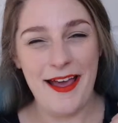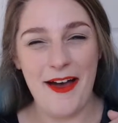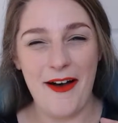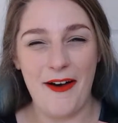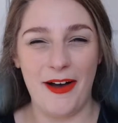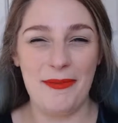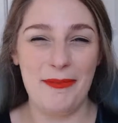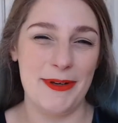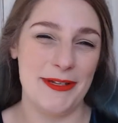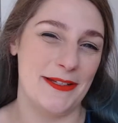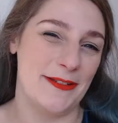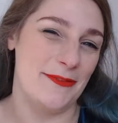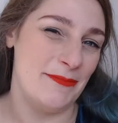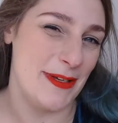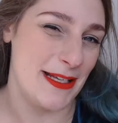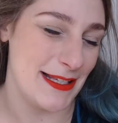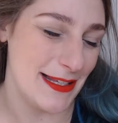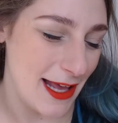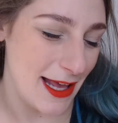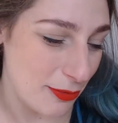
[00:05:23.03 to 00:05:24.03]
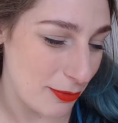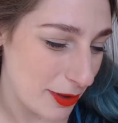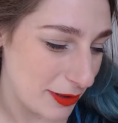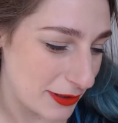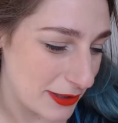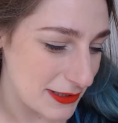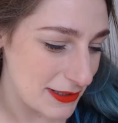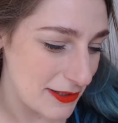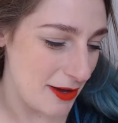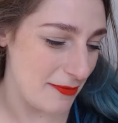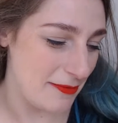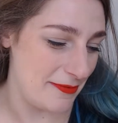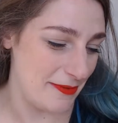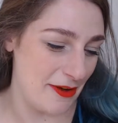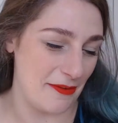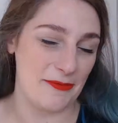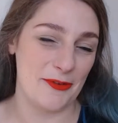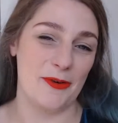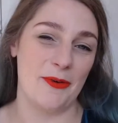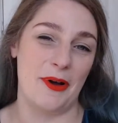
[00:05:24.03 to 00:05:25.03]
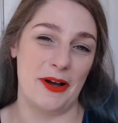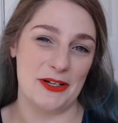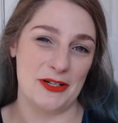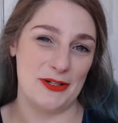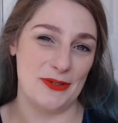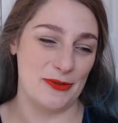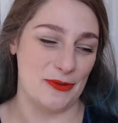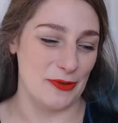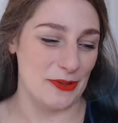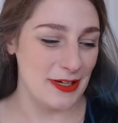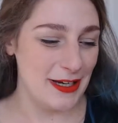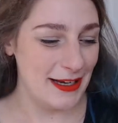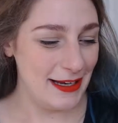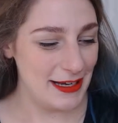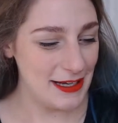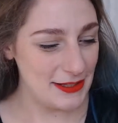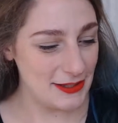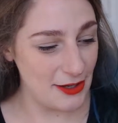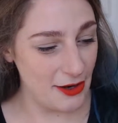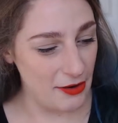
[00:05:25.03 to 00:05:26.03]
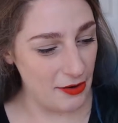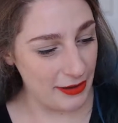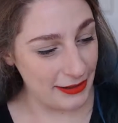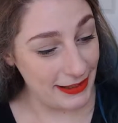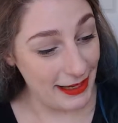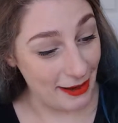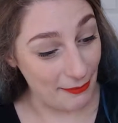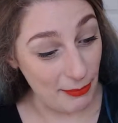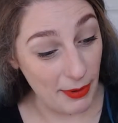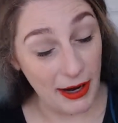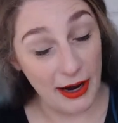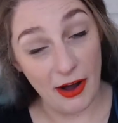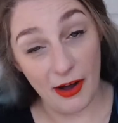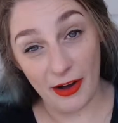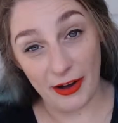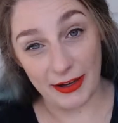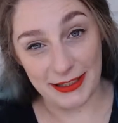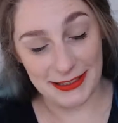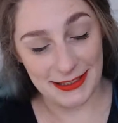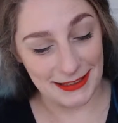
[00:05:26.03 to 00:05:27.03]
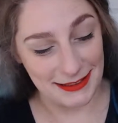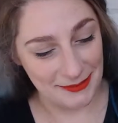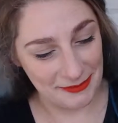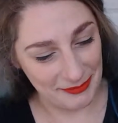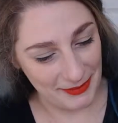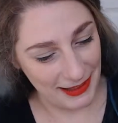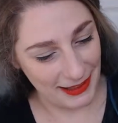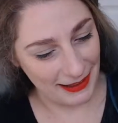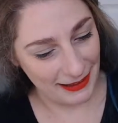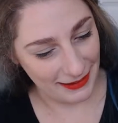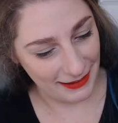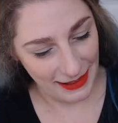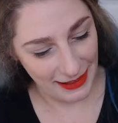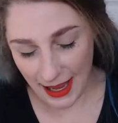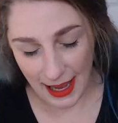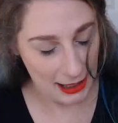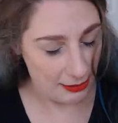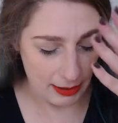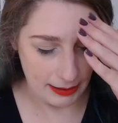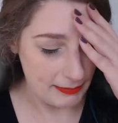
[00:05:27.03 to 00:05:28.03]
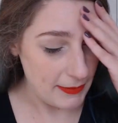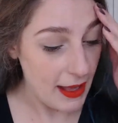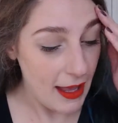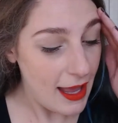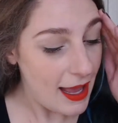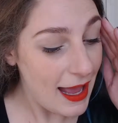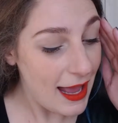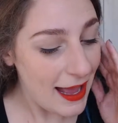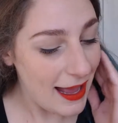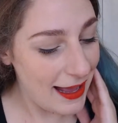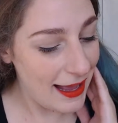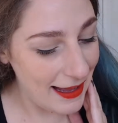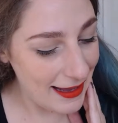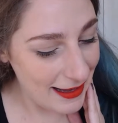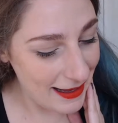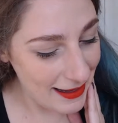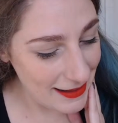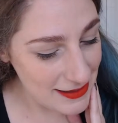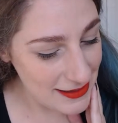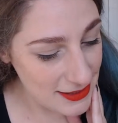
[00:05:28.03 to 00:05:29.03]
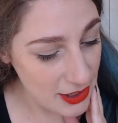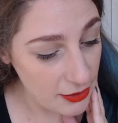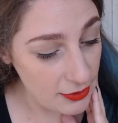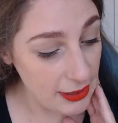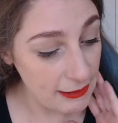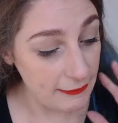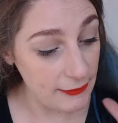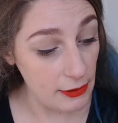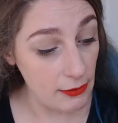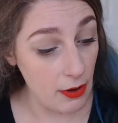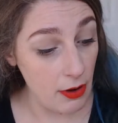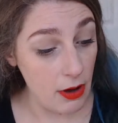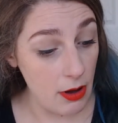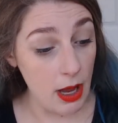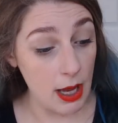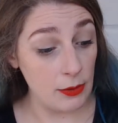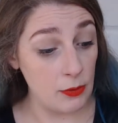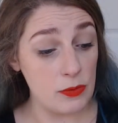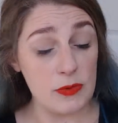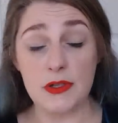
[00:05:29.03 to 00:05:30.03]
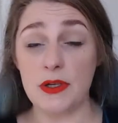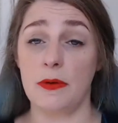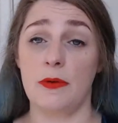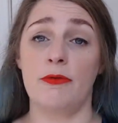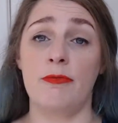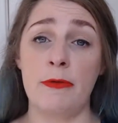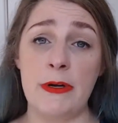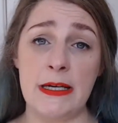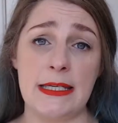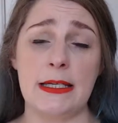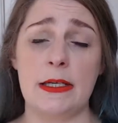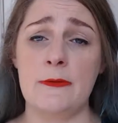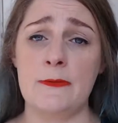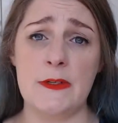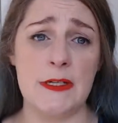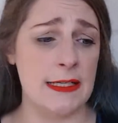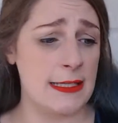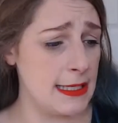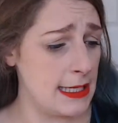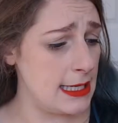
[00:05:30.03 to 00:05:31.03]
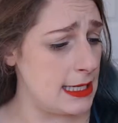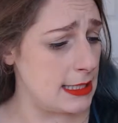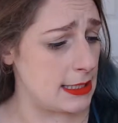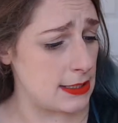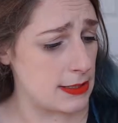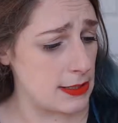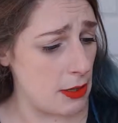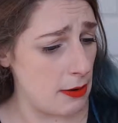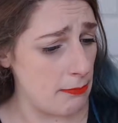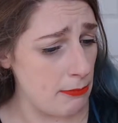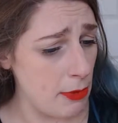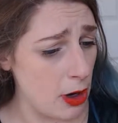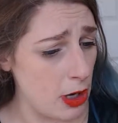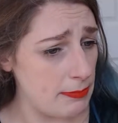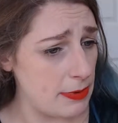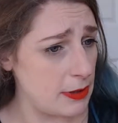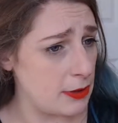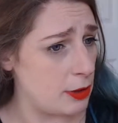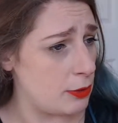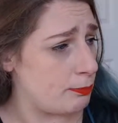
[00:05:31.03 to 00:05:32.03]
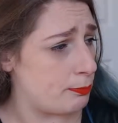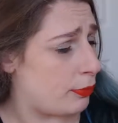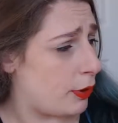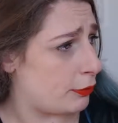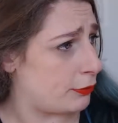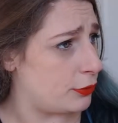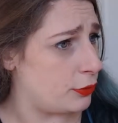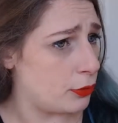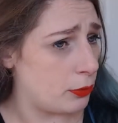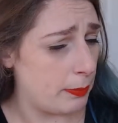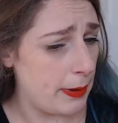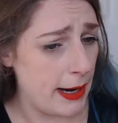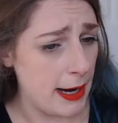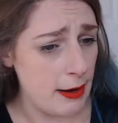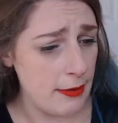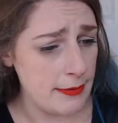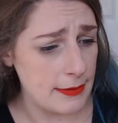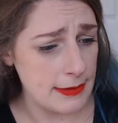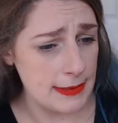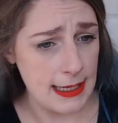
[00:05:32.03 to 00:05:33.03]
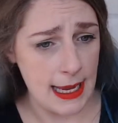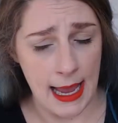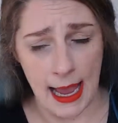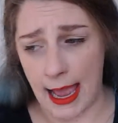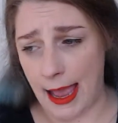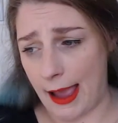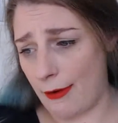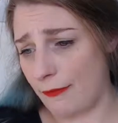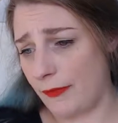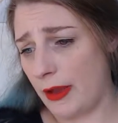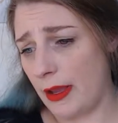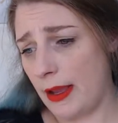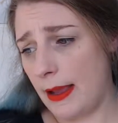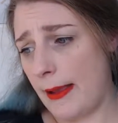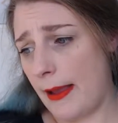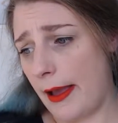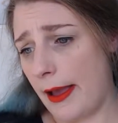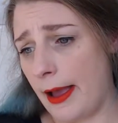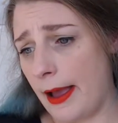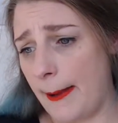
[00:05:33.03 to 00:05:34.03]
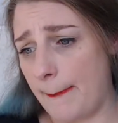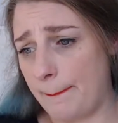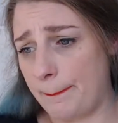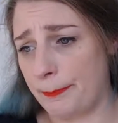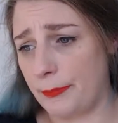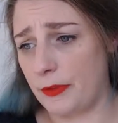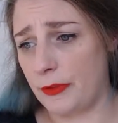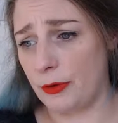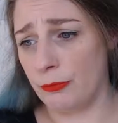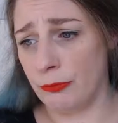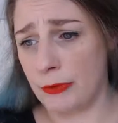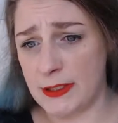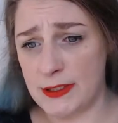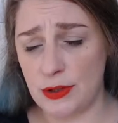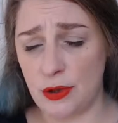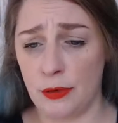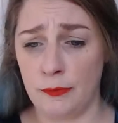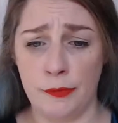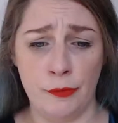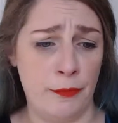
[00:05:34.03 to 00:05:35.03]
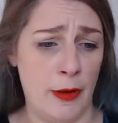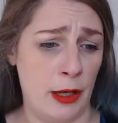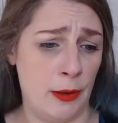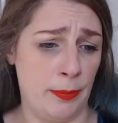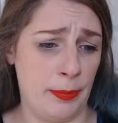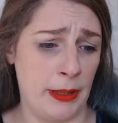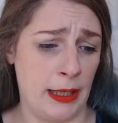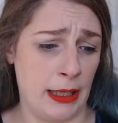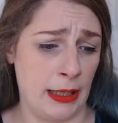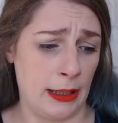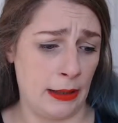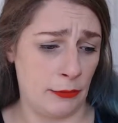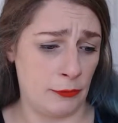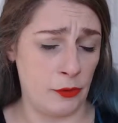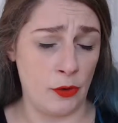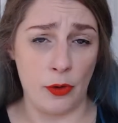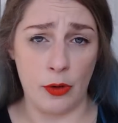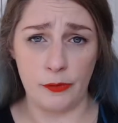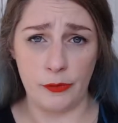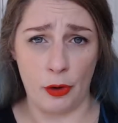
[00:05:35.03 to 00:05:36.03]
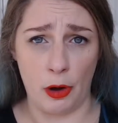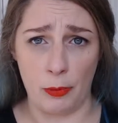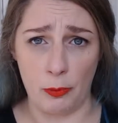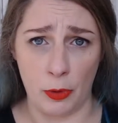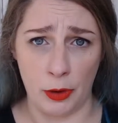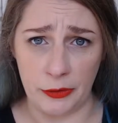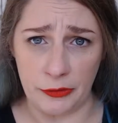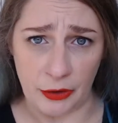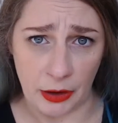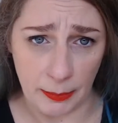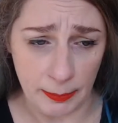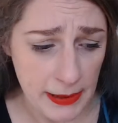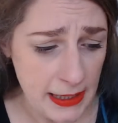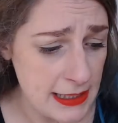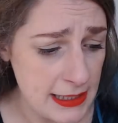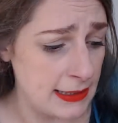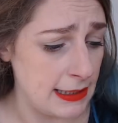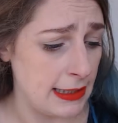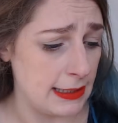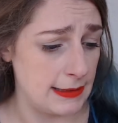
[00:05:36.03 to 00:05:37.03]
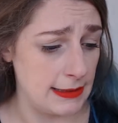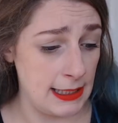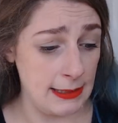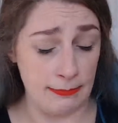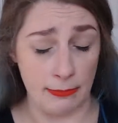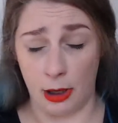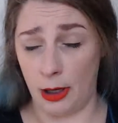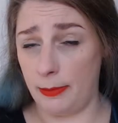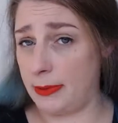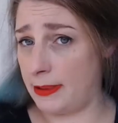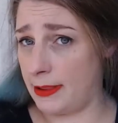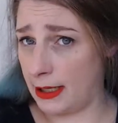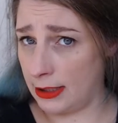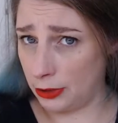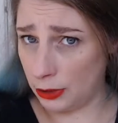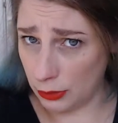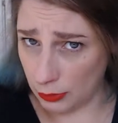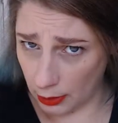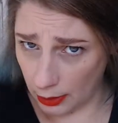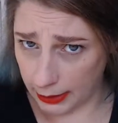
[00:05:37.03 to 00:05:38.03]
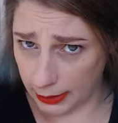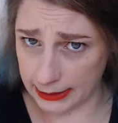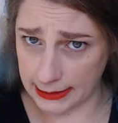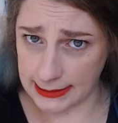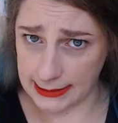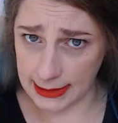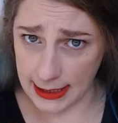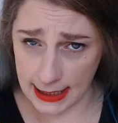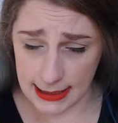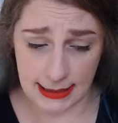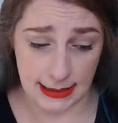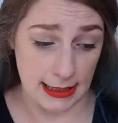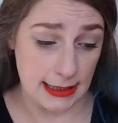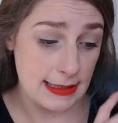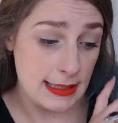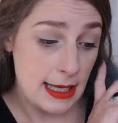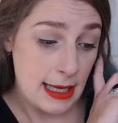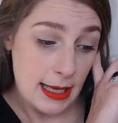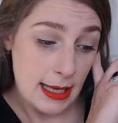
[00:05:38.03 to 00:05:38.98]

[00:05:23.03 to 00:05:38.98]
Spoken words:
I must have missed that one because I'm quite short. So yeah, my height. Anyway, so if you are, and also risk of disease. So it might be that both your parents have the risk of developing type 1 diabetes. It might be then you're likely to get it.